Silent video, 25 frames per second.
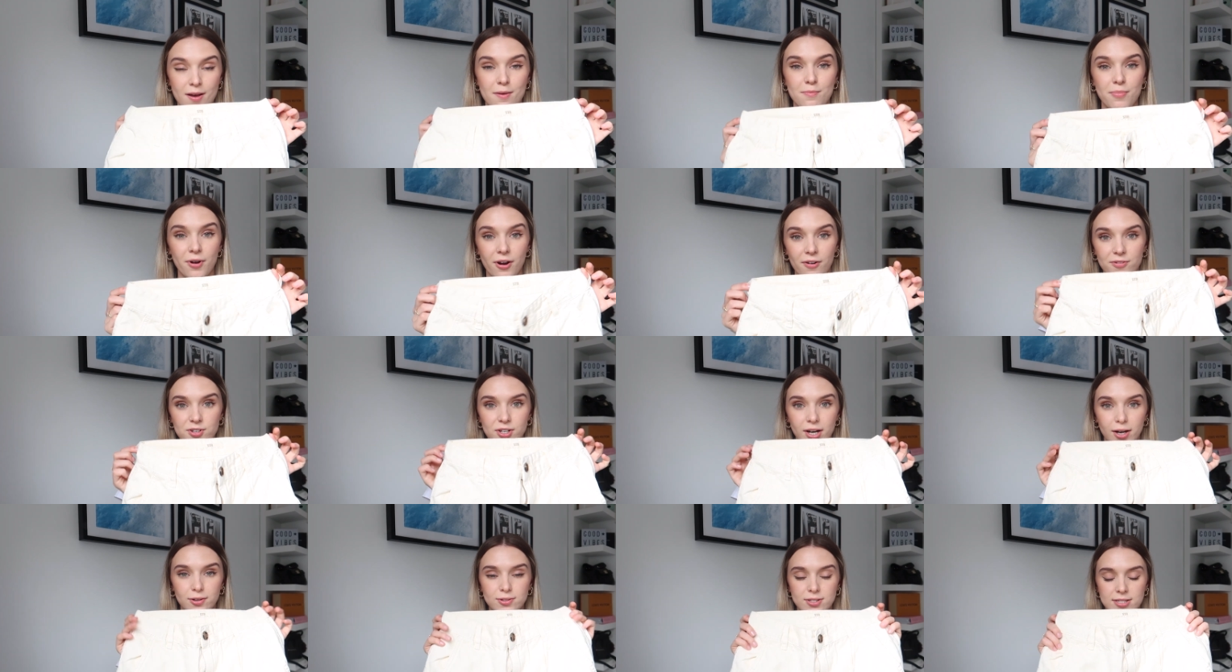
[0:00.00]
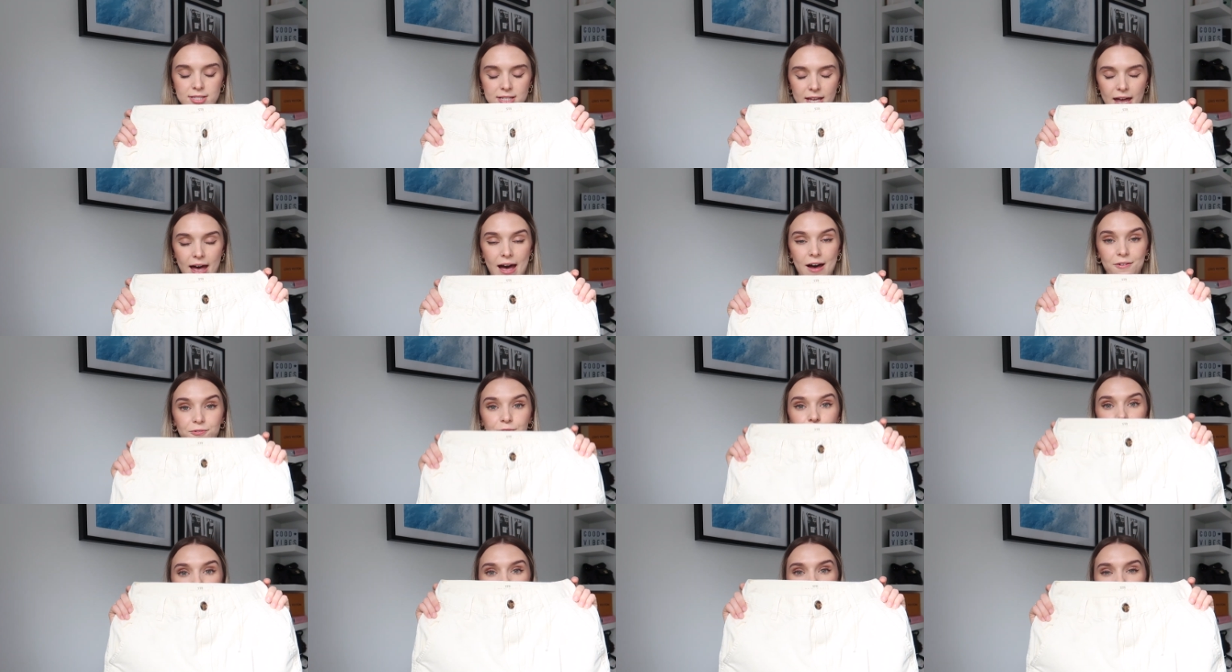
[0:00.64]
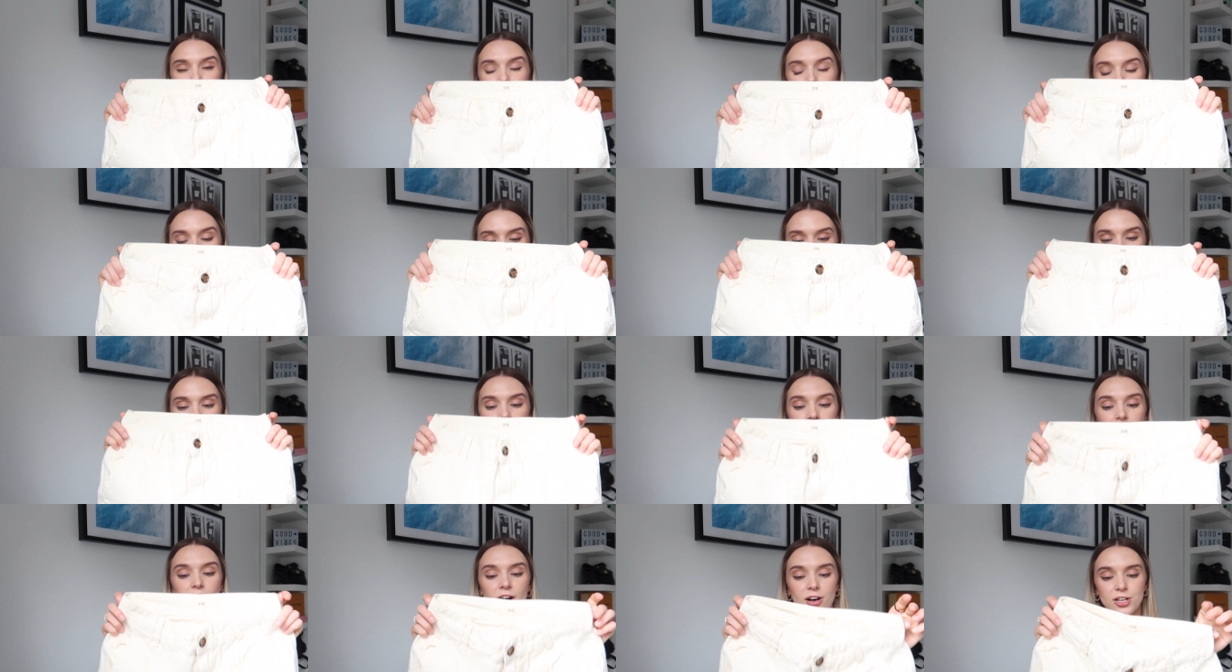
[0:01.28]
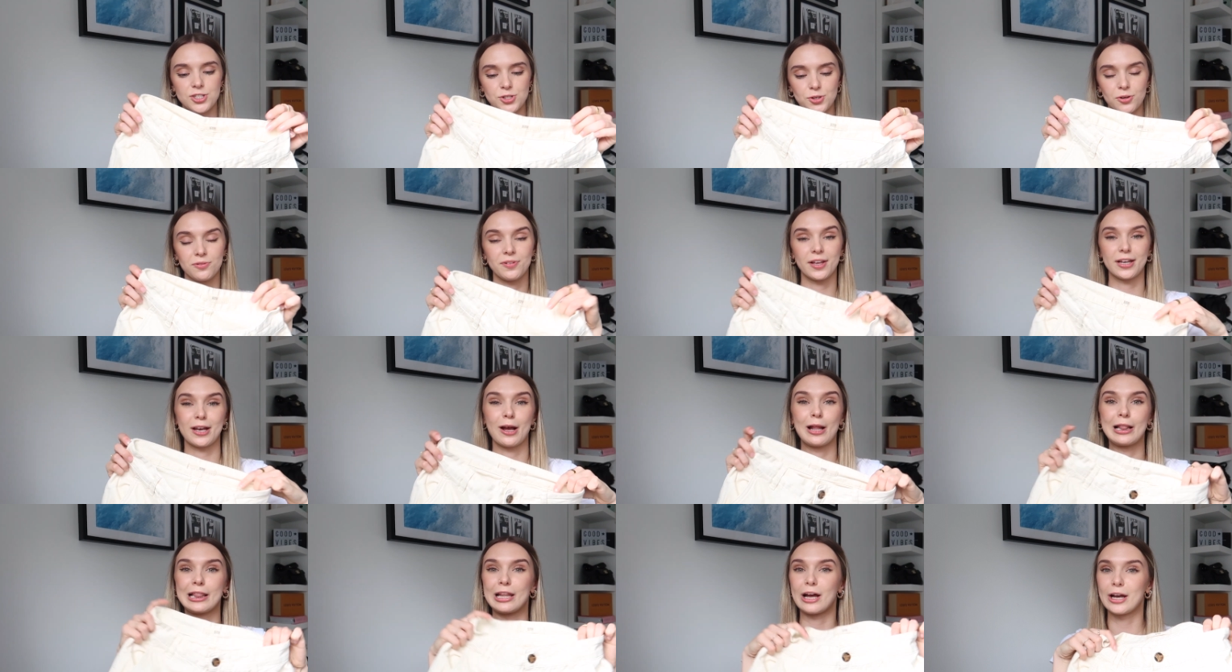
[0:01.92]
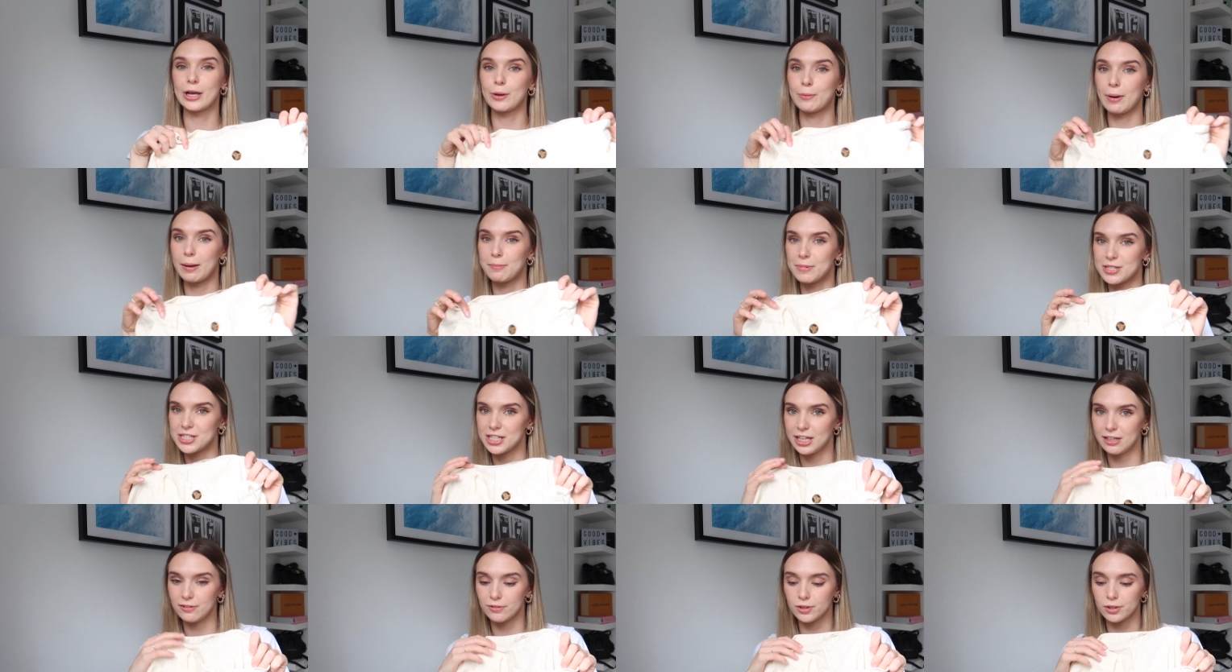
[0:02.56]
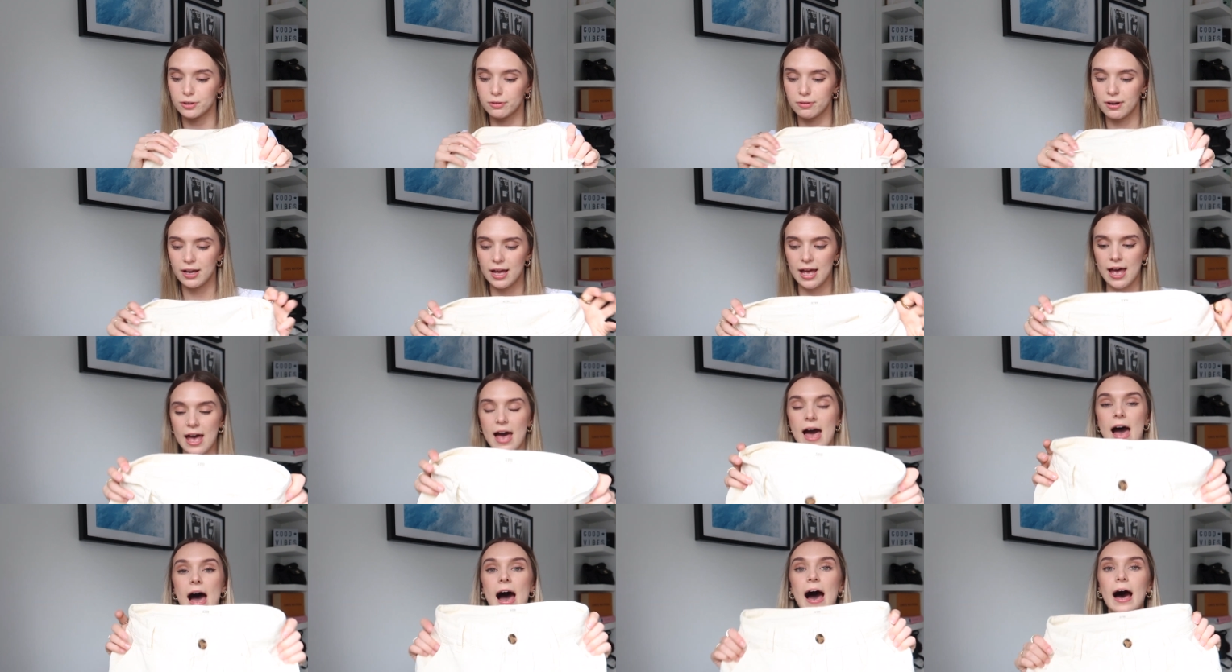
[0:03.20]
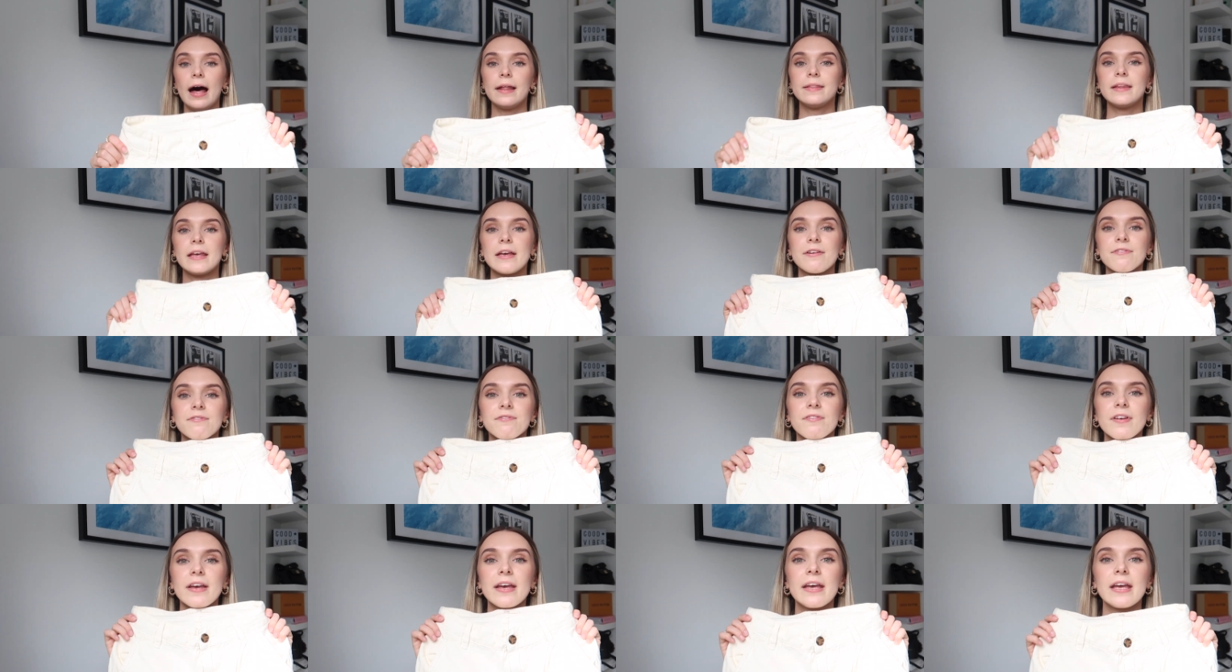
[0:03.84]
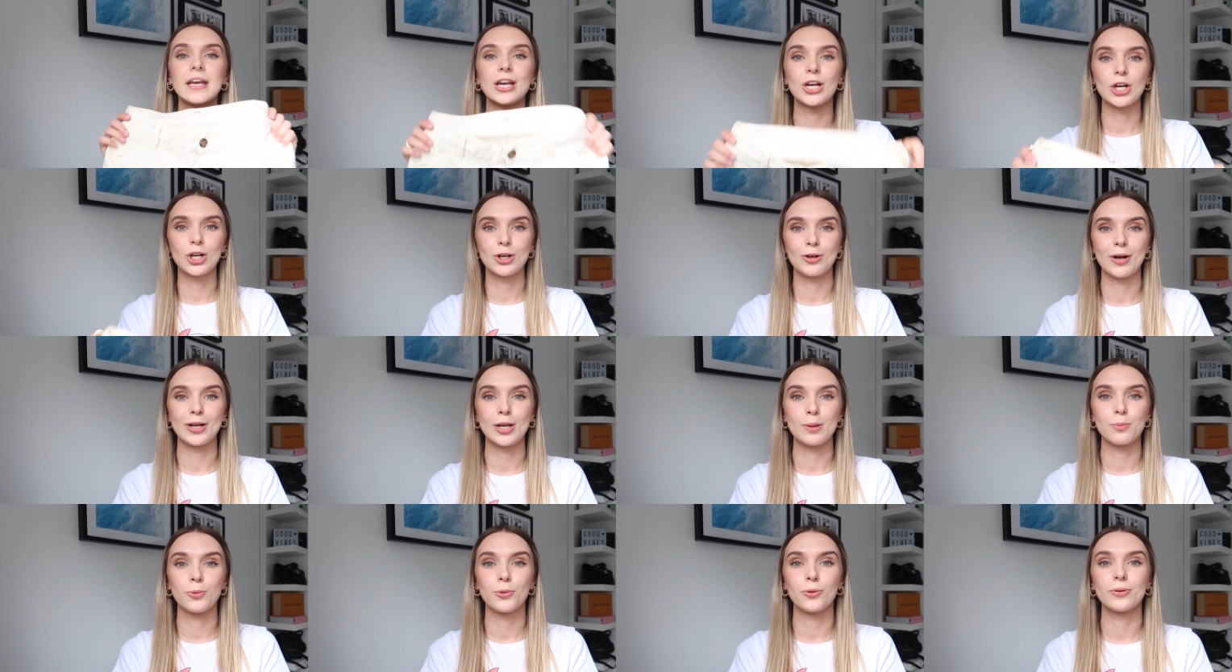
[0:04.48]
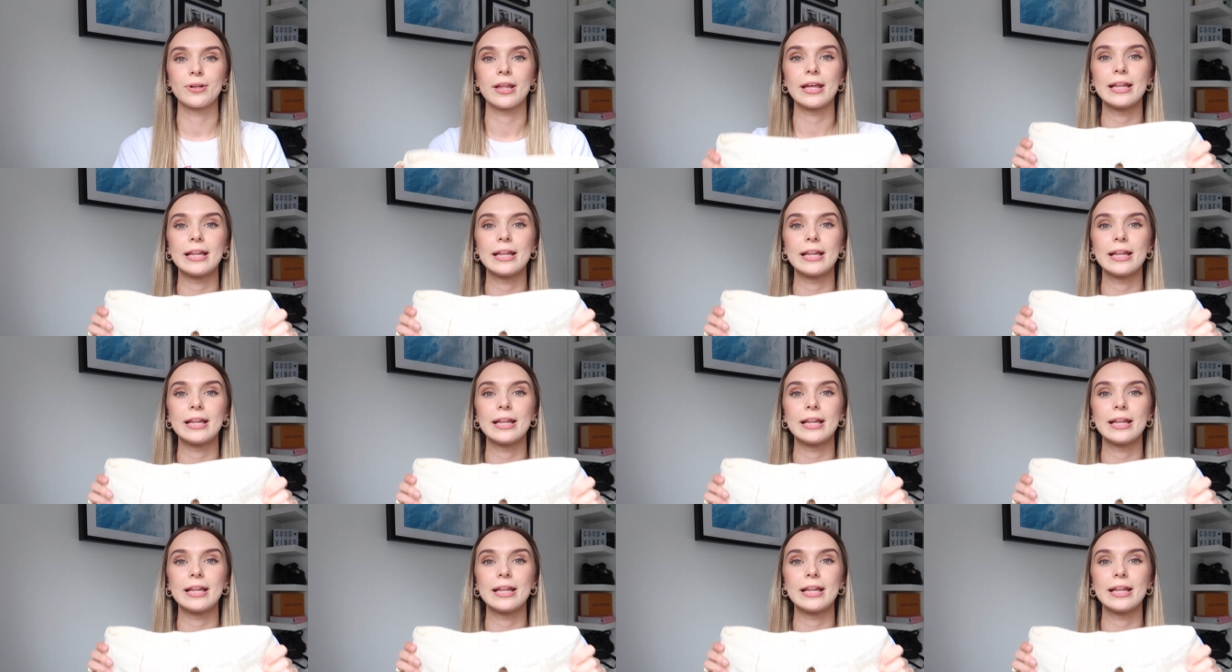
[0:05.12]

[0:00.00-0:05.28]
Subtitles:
pair of trousers to have for the summer because they are sort of like a lightweight material and they fit incredible.